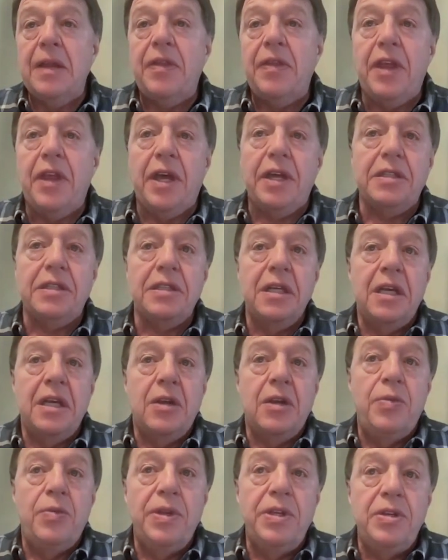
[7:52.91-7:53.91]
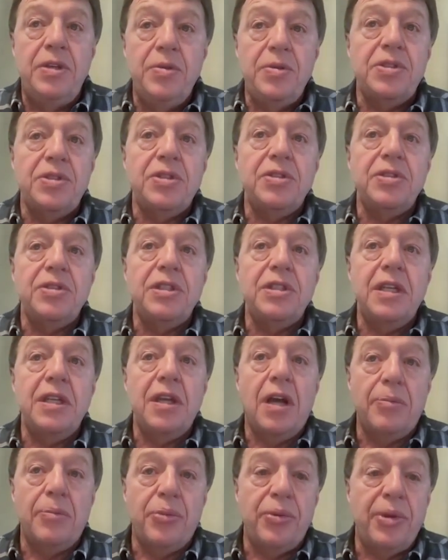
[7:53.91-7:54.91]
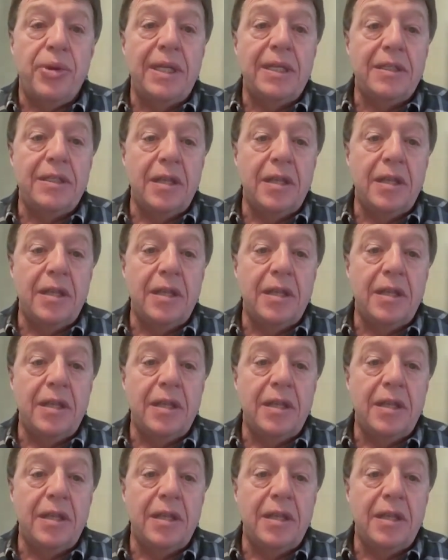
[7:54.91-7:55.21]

that reduces the operating